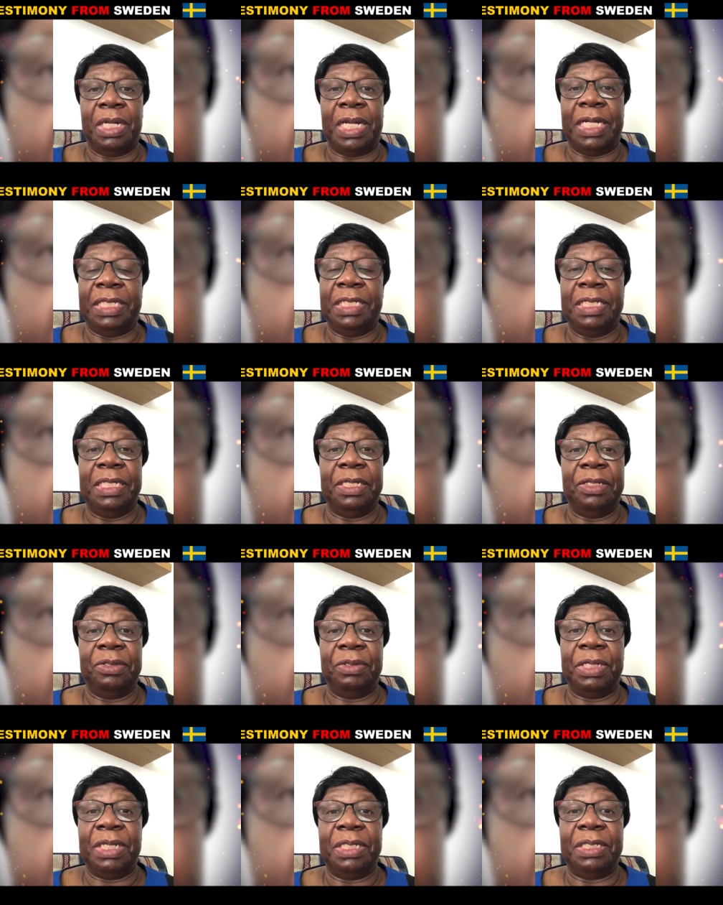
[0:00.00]
I didn't
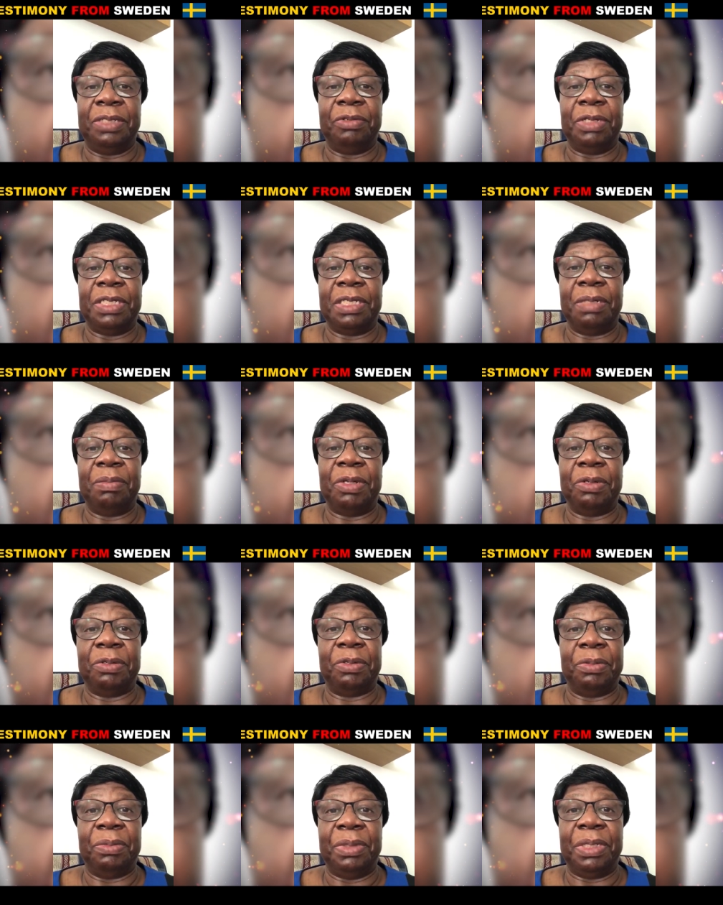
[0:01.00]
know that it was
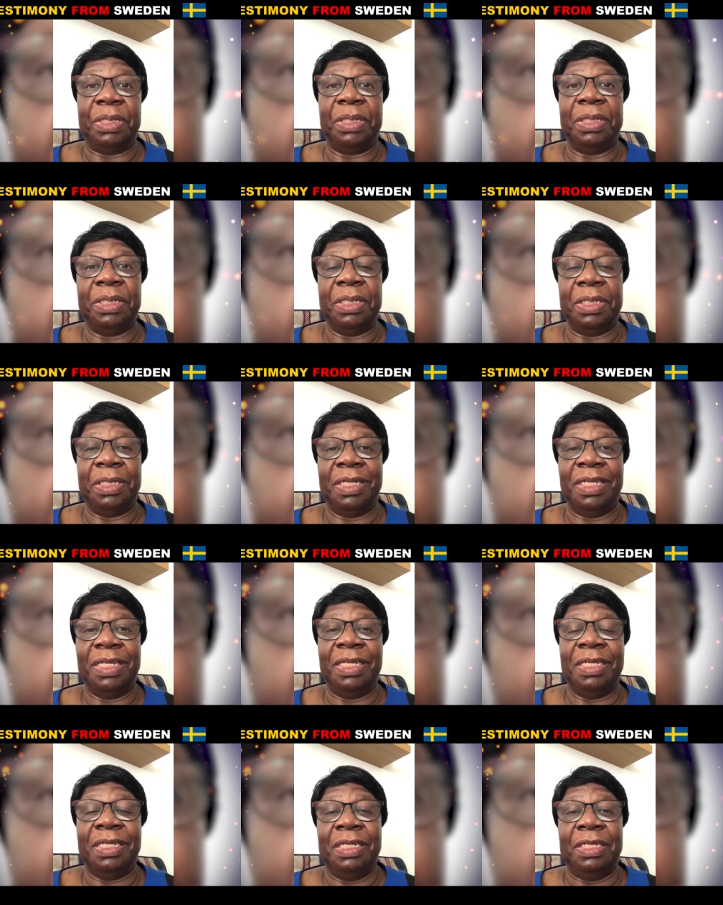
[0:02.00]
about me.
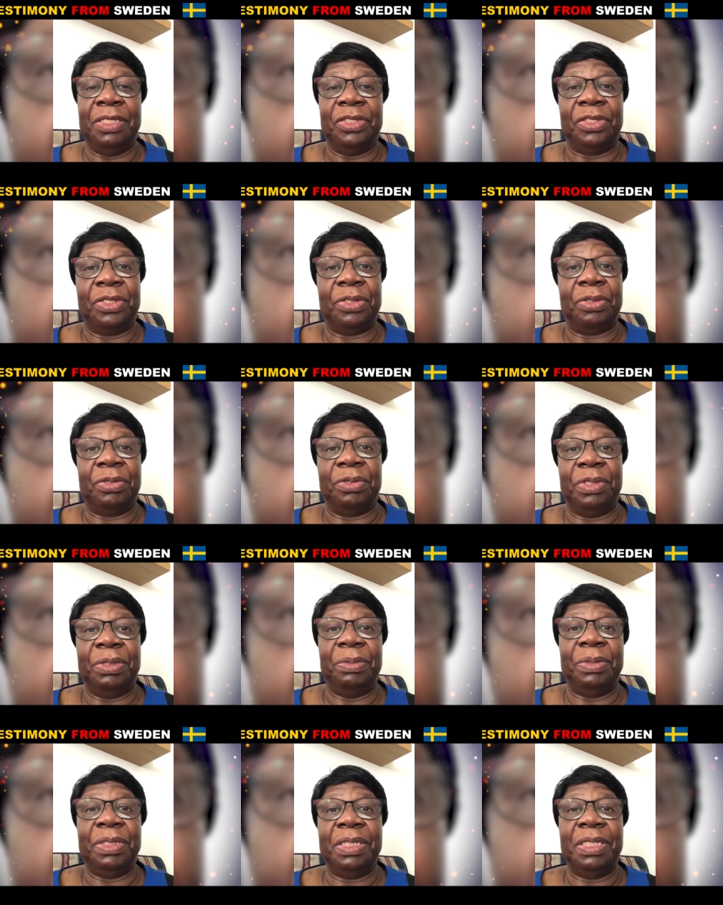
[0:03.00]
She told
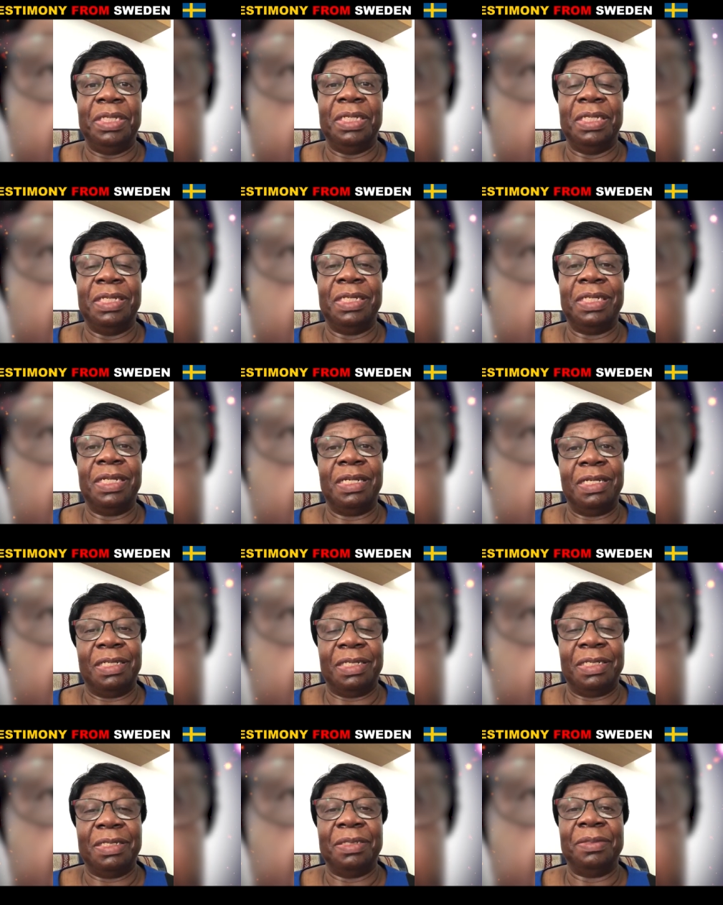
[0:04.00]
me
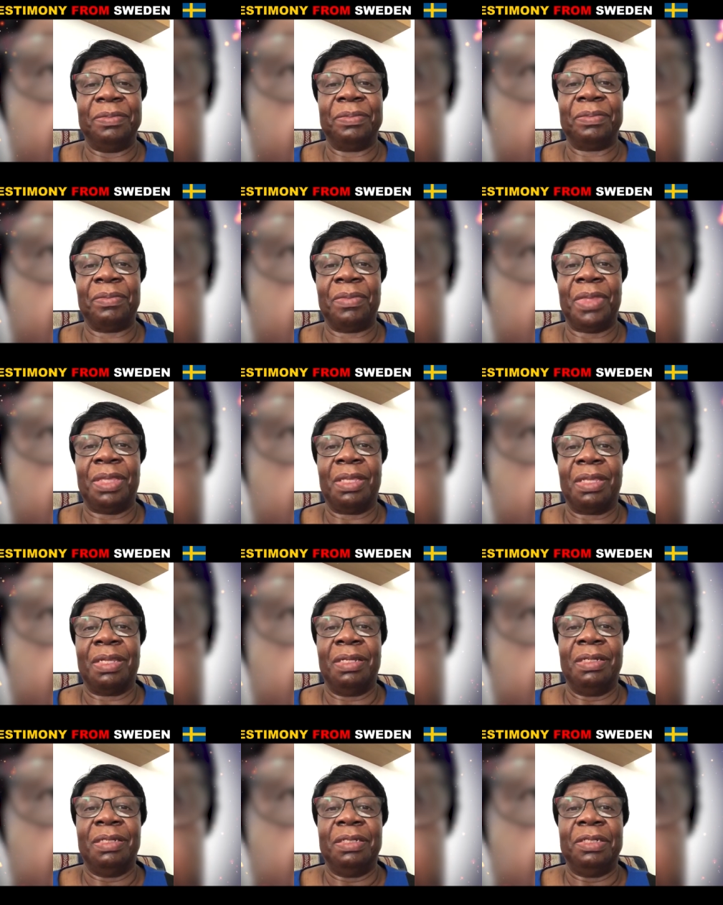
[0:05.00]
that
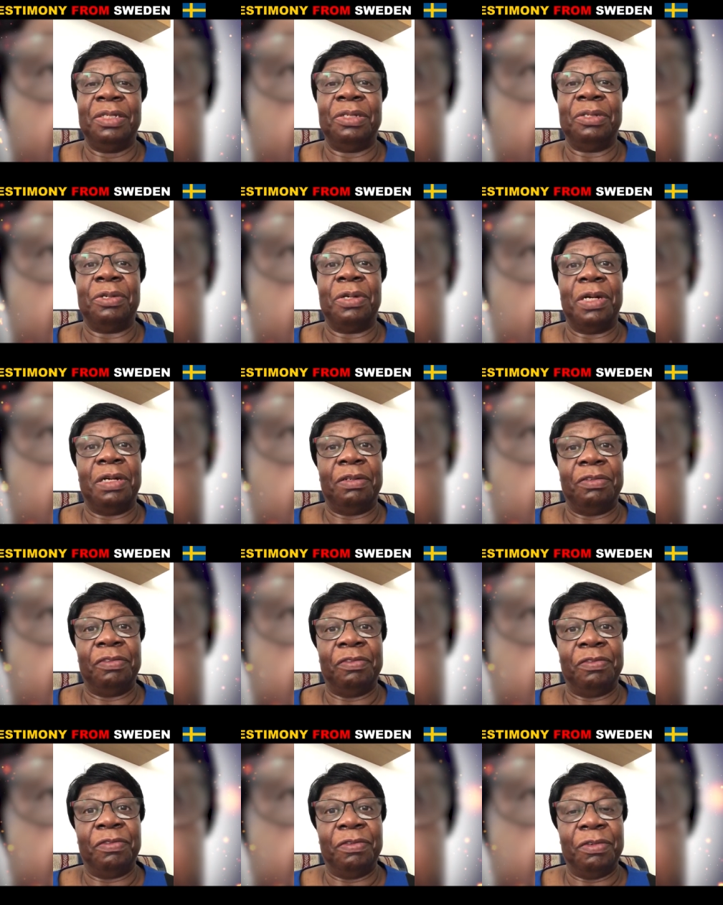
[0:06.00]
you
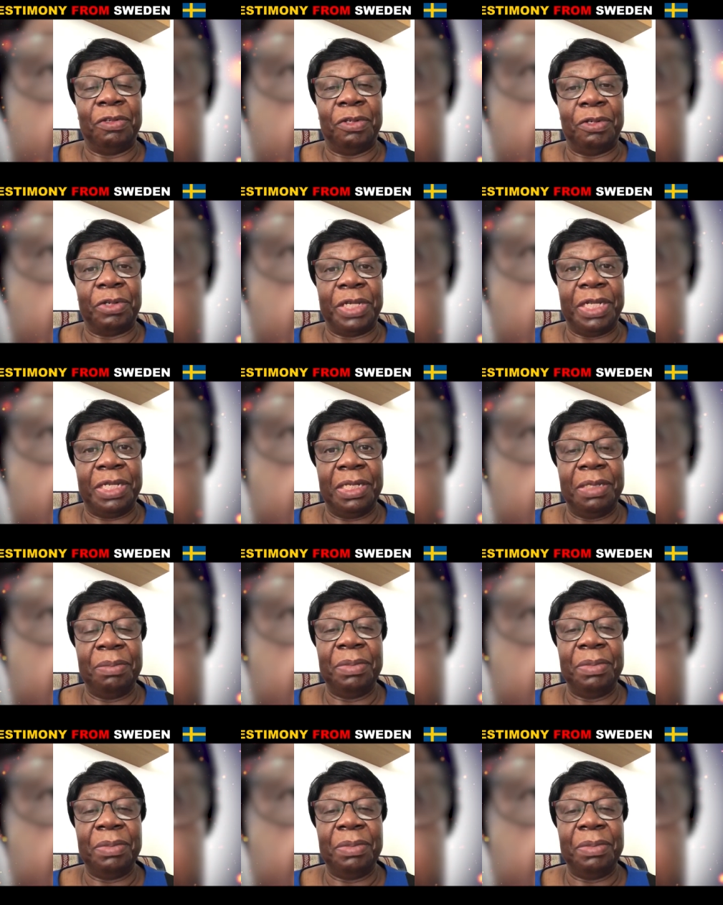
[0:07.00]
have relocated